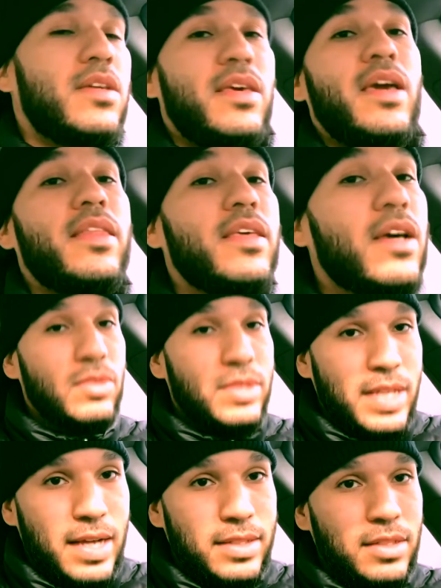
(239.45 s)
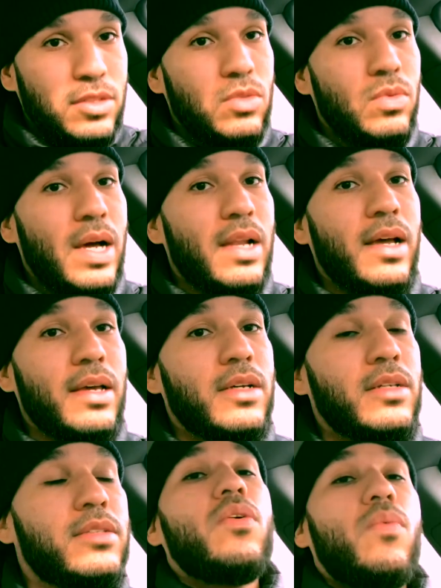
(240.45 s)
Yeah, the taxis do not like
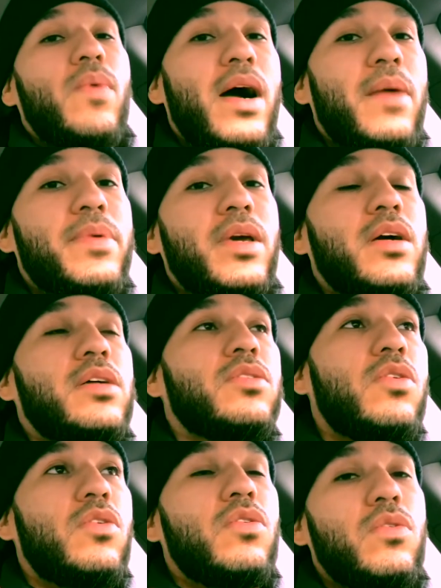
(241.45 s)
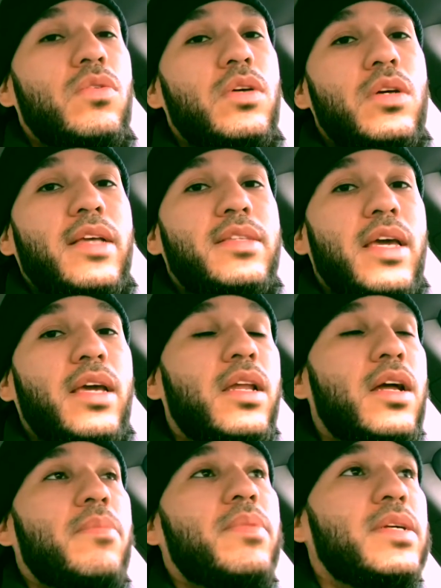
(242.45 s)
us. Why? Because, oh, they're taking
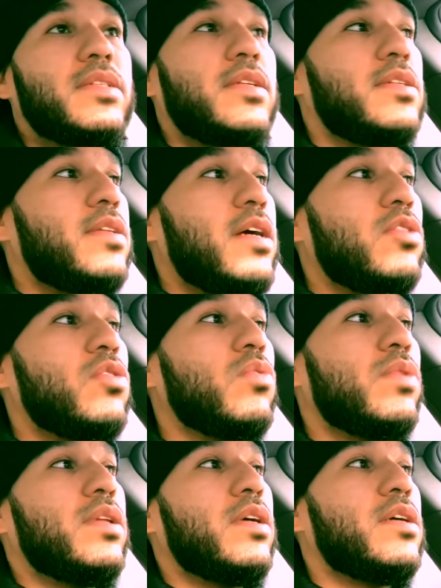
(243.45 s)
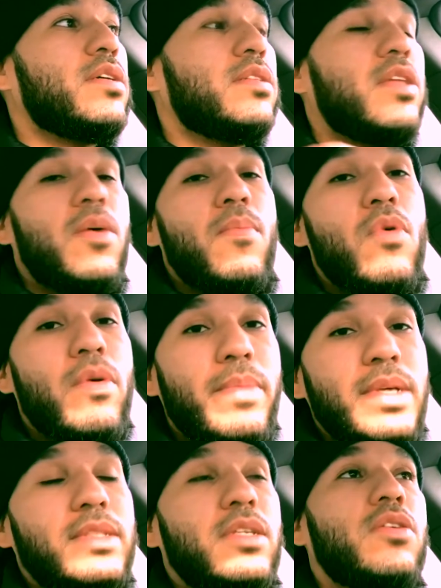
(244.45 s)
our business, they're doing this, they're more
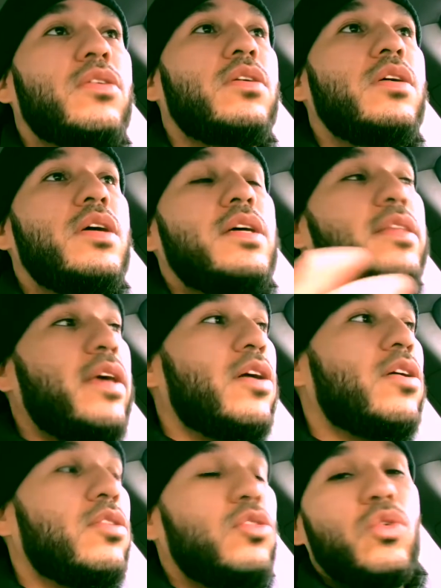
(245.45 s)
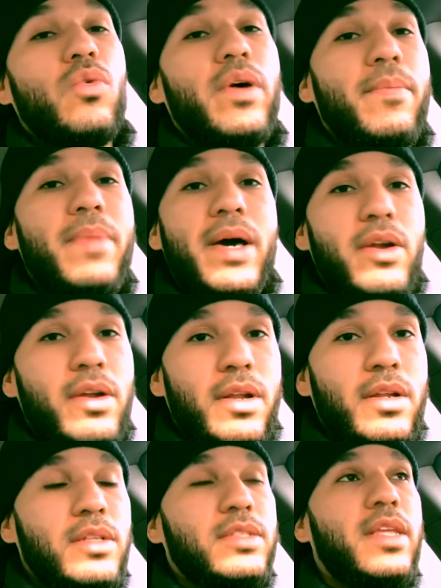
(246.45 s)
busier, they're doing better
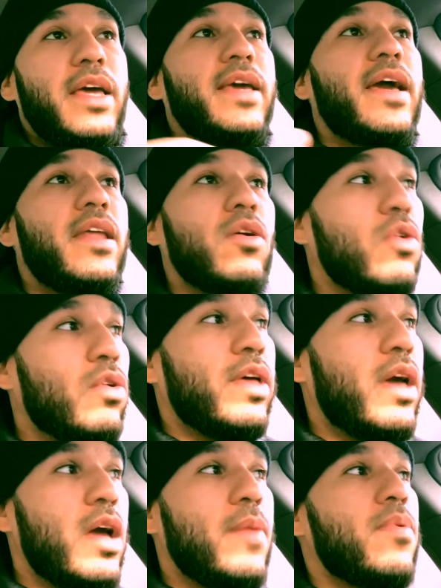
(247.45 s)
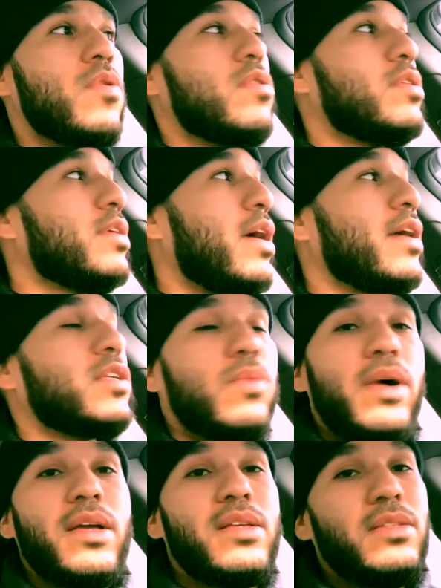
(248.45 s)
than us, they're getting all the airports, X,
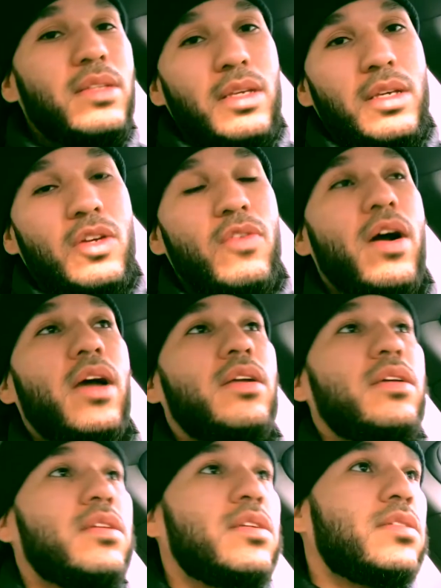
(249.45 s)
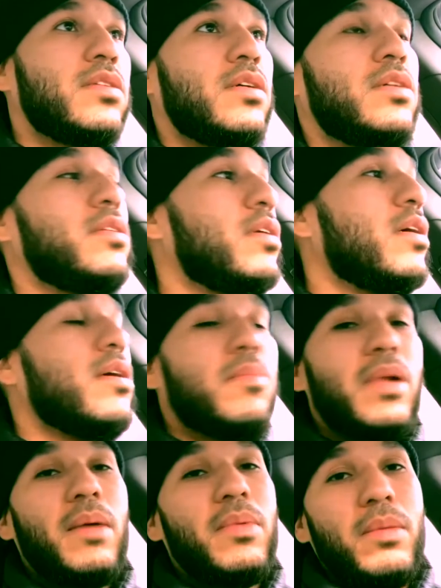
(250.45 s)
Y, and Z, crying under the sun,
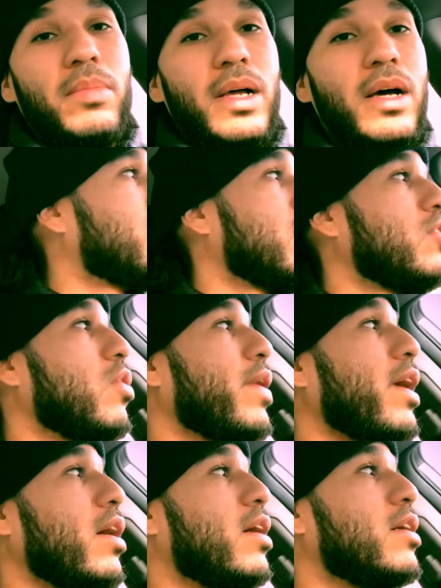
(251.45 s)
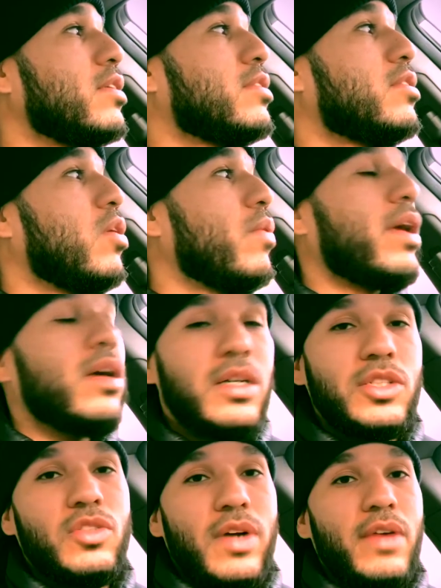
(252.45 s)
blah, blah, blah. So don't hate us. Don't hate
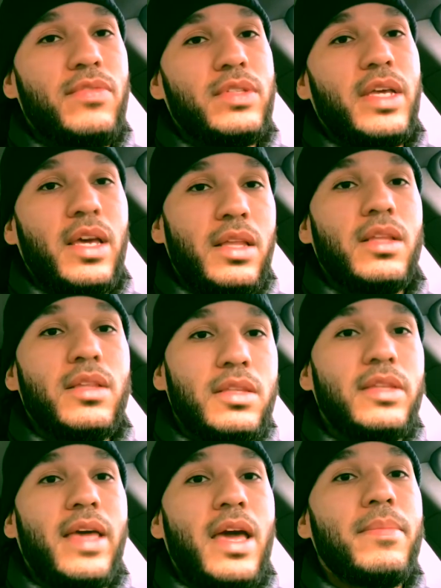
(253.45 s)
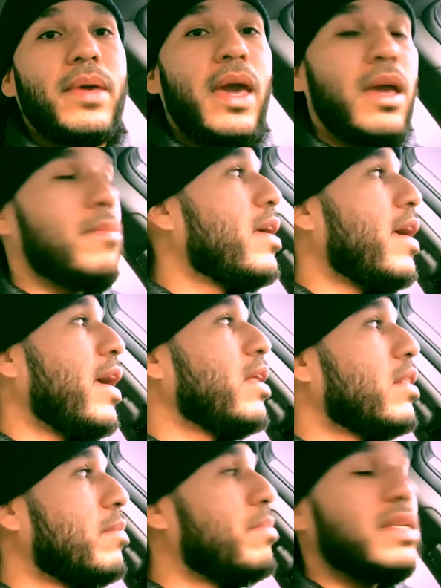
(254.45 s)
us drivers. Hate the damn game.
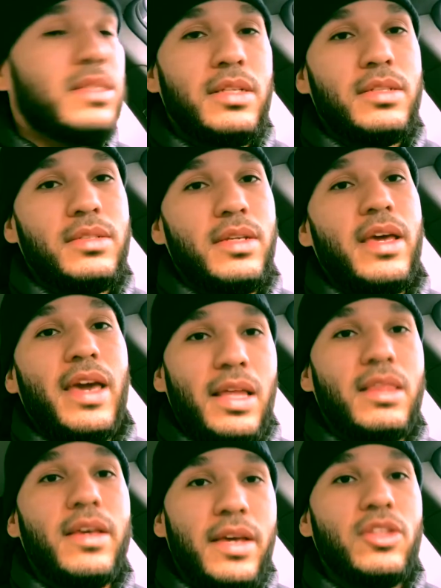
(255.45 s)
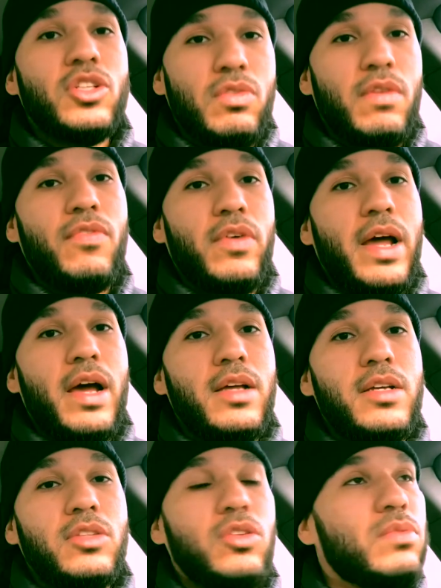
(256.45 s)
Hate the business. Hate the industry for that.
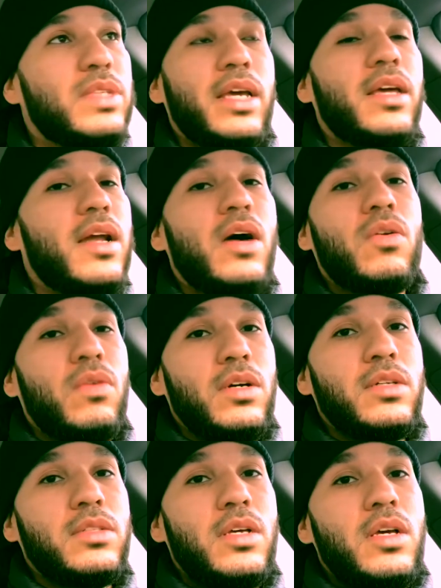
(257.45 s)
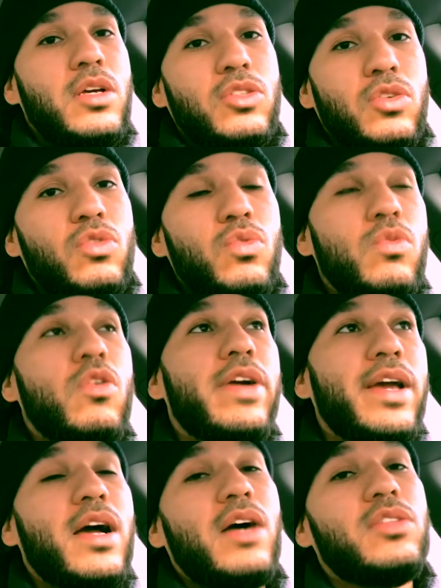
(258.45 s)
Don't take it out on us. So you will
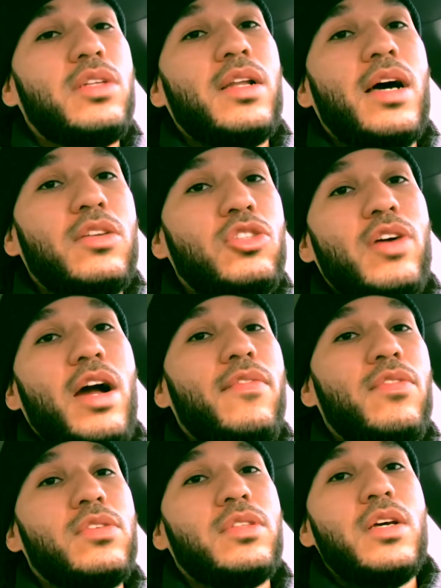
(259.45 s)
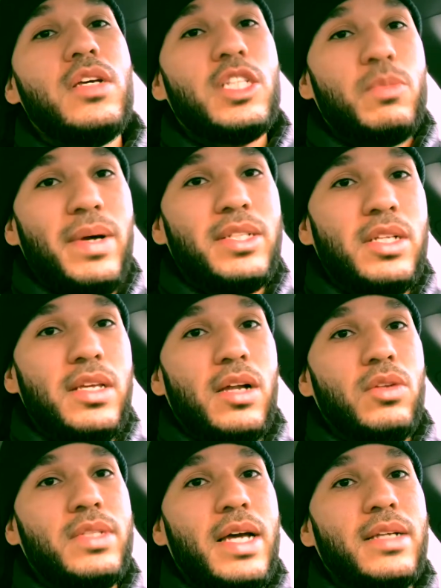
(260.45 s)
encounter a lot of drivers, especially
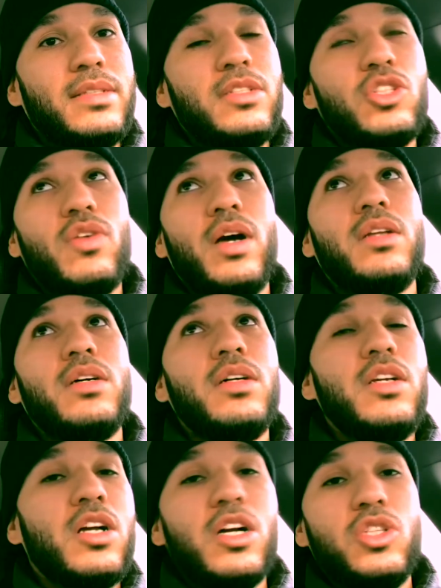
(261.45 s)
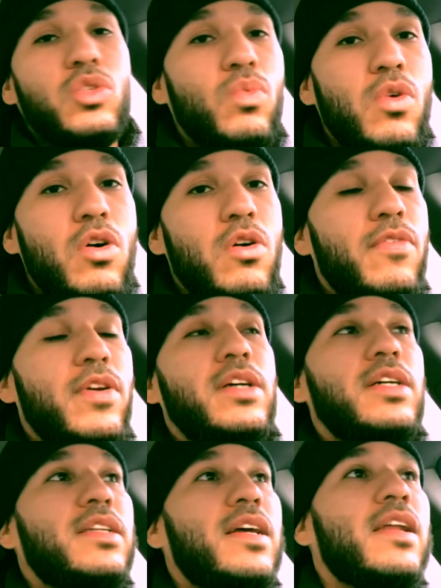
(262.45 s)
yellow taxis, trying to cut you off,
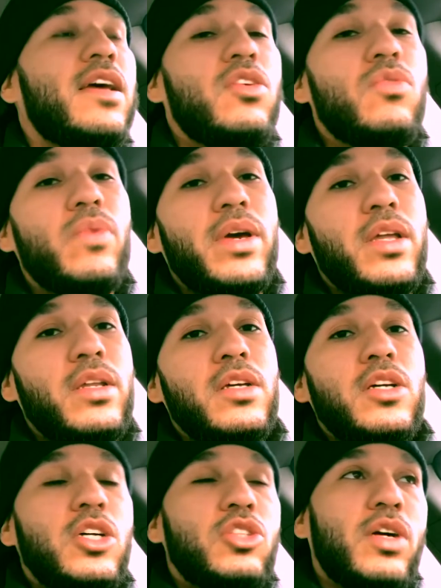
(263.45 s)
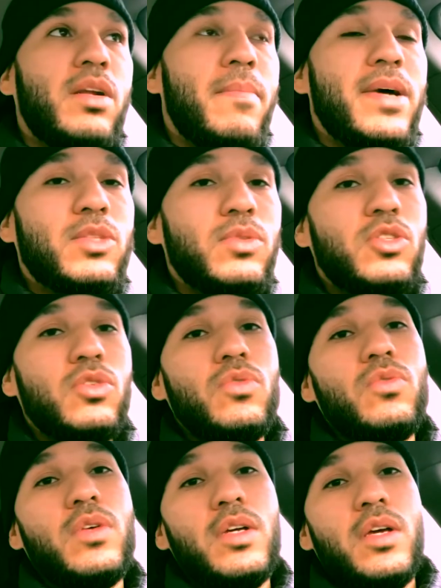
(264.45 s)
not let you in, trying to mess with you.